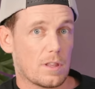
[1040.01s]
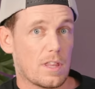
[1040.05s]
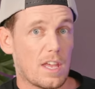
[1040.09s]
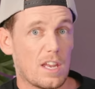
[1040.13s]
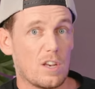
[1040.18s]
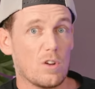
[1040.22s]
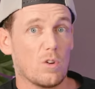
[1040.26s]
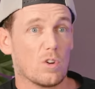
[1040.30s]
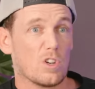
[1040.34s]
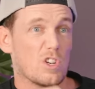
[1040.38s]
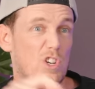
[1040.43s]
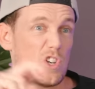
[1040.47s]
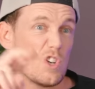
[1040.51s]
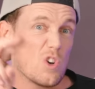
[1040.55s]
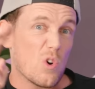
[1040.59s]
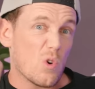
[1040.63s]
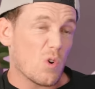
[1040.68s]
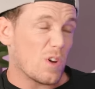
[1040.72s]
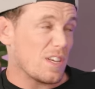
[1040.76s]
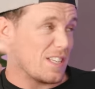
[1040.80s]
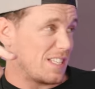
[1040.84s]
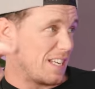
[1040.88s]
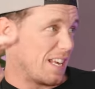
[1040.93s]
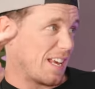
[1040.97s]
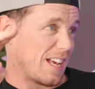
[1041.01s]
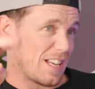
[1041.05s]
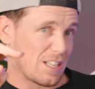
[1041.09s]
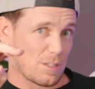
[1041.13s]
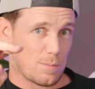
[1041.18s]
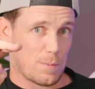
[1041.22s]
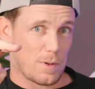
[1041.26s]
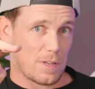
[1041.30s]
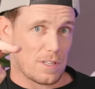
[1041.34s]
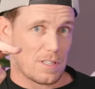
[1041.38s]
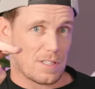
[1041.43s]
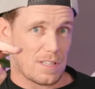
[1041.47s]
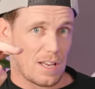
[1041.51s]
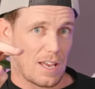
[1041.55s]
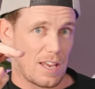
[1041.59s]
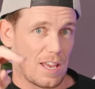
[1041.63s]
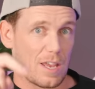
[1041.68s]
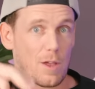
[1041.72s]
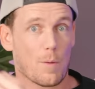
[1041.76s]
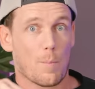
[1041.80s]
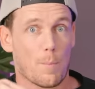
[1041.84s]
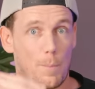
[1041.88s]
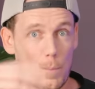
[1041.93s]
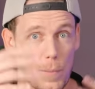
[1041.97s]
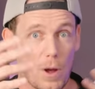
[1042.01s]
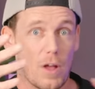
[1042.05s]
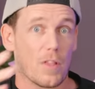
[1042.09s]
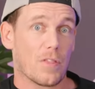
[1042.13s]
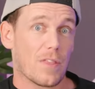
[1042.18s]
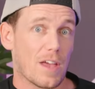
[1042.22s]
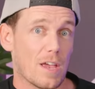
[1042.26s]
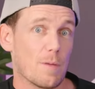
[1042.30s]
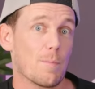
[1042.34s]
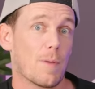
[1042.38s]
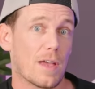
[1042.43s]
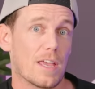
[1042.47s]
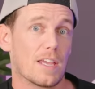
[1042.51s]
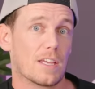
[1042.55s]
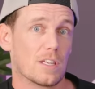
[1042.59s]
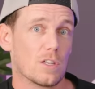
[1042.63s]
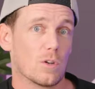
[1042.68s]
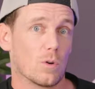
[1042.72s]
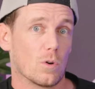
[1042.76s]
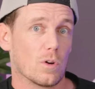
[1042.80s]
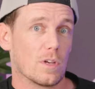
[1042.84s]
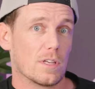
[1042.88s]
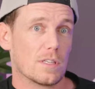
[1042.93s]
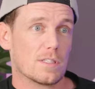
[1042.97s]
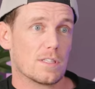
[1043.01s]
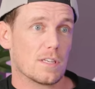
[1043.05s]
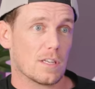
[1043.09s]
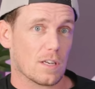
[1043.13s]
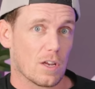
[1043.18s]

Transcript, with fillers: they're not noisy as per se, but they make noise.